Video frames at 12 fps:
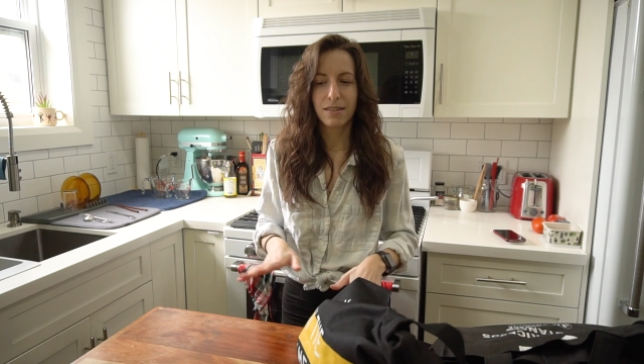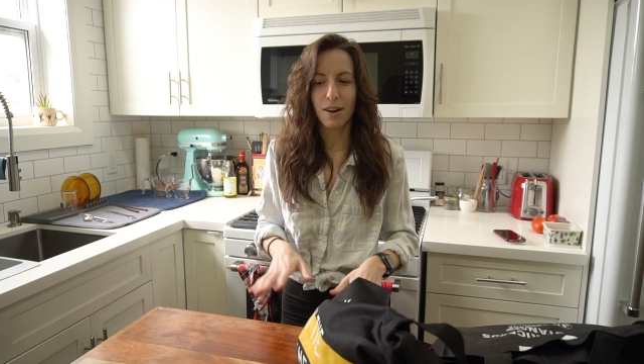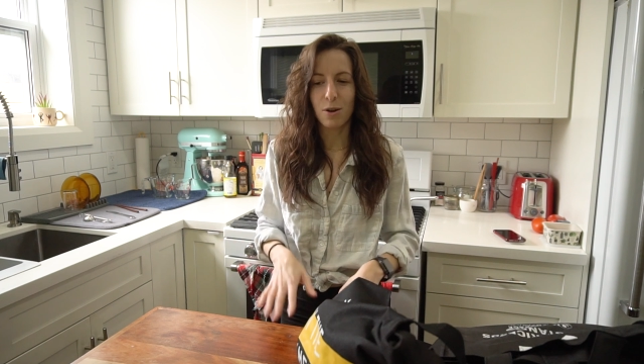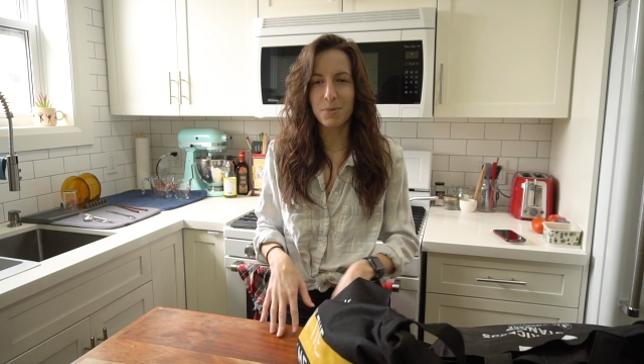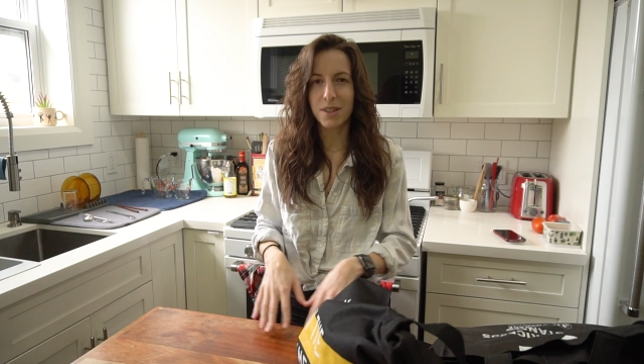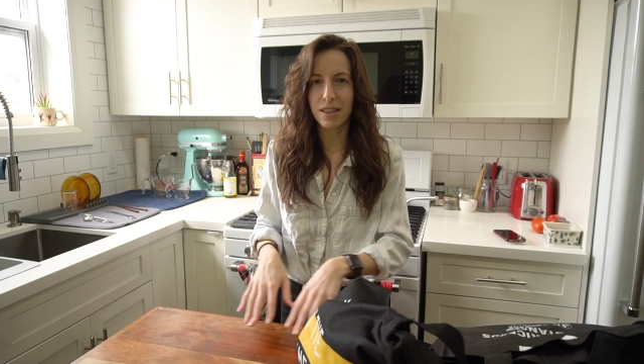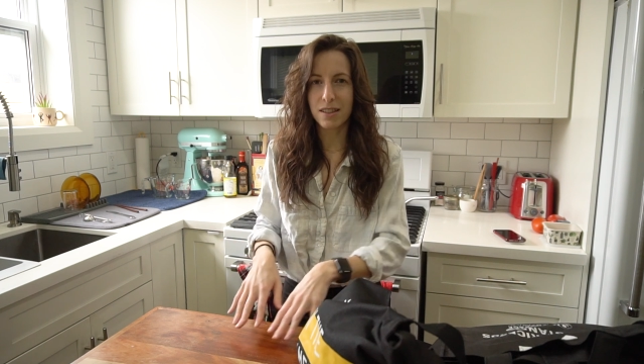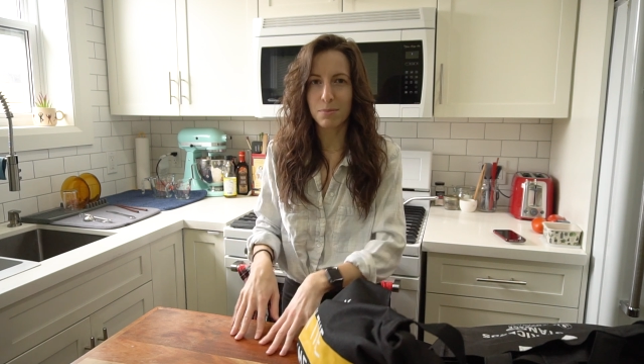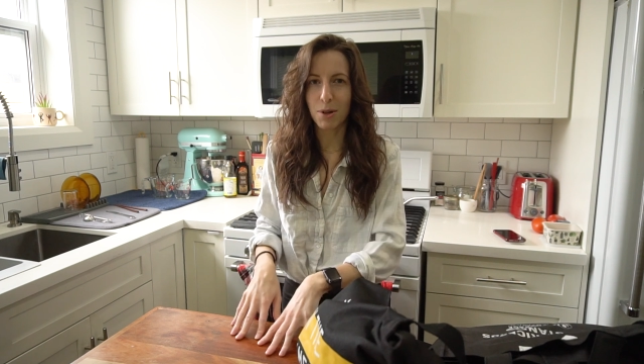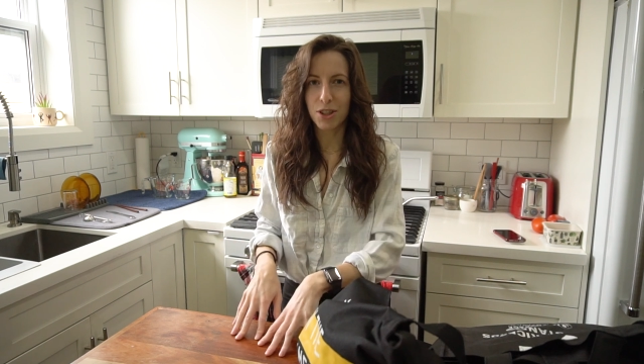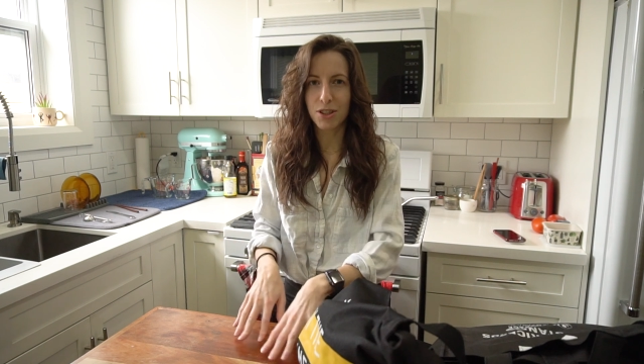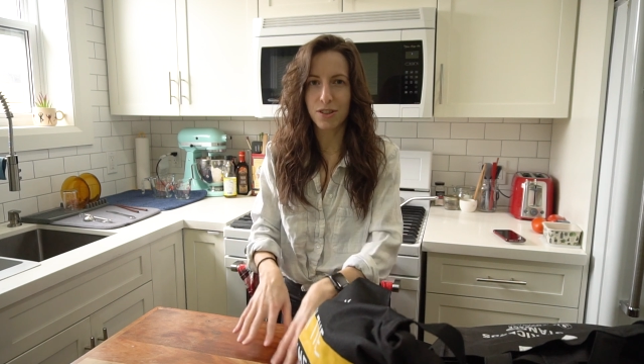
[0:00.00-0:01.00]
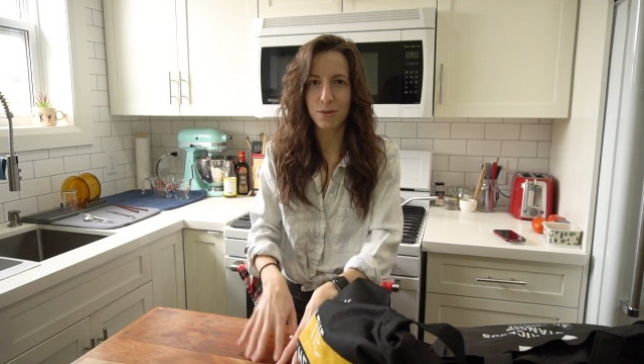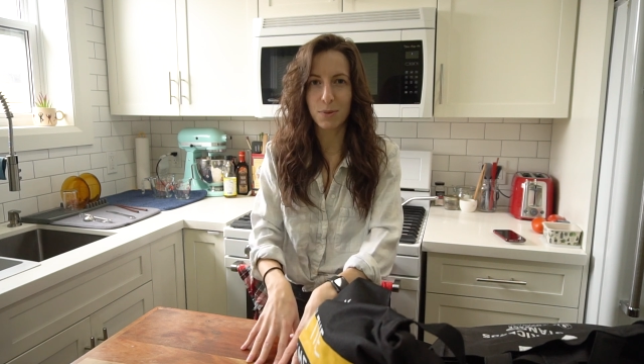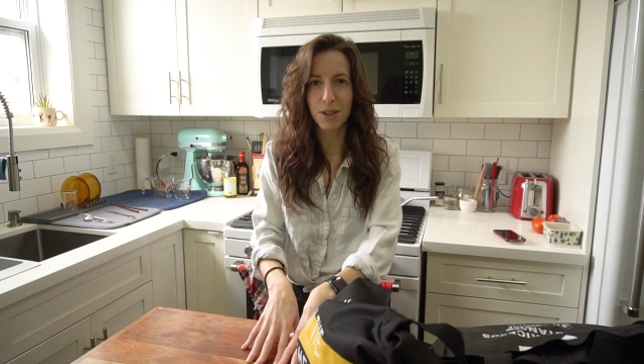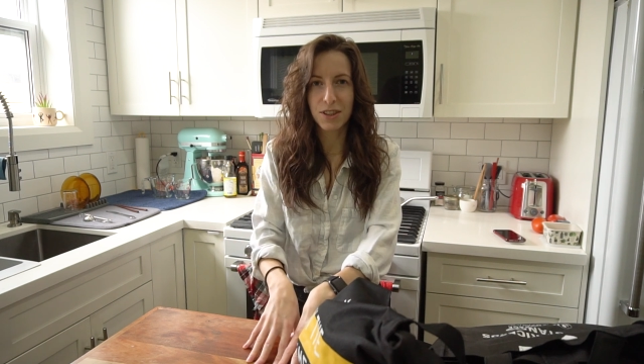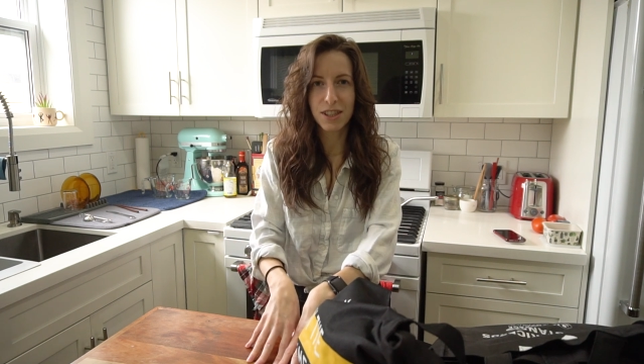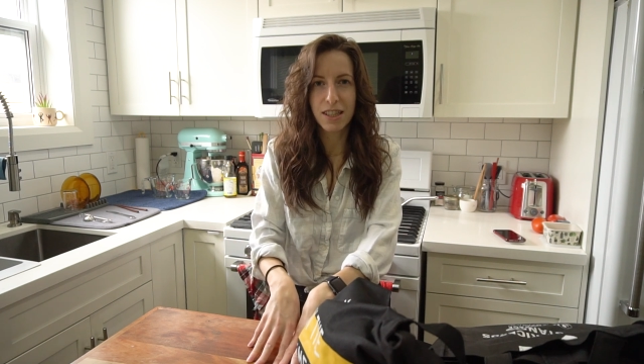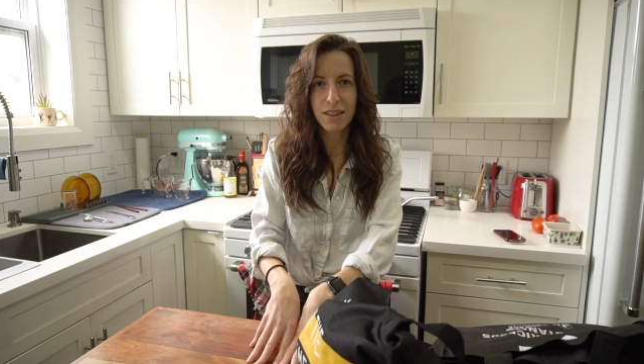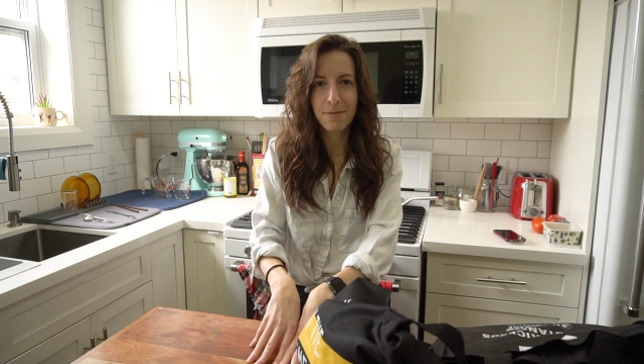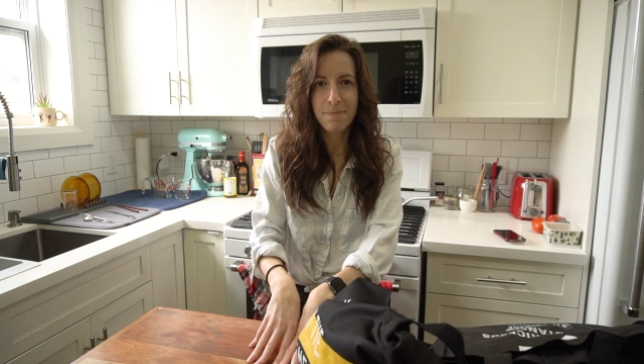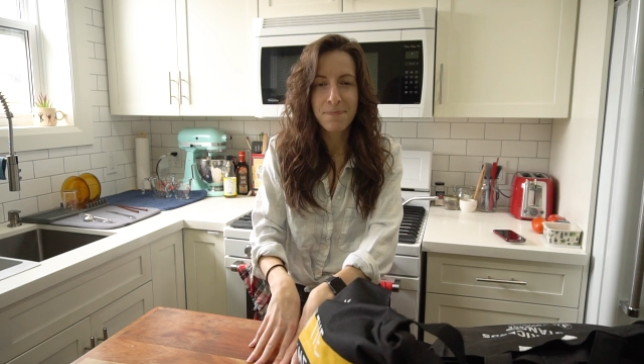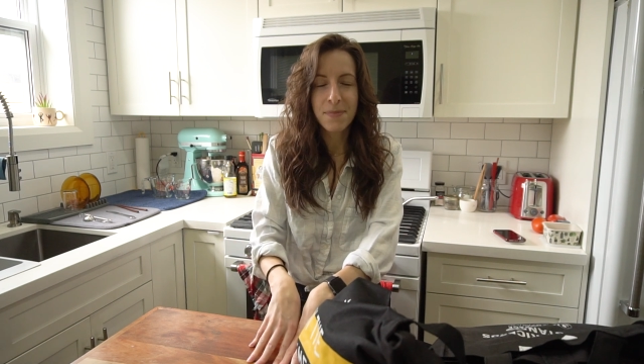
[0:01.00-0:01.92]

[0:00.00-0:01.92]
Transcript: Homsense, Marshalls, and Winners here.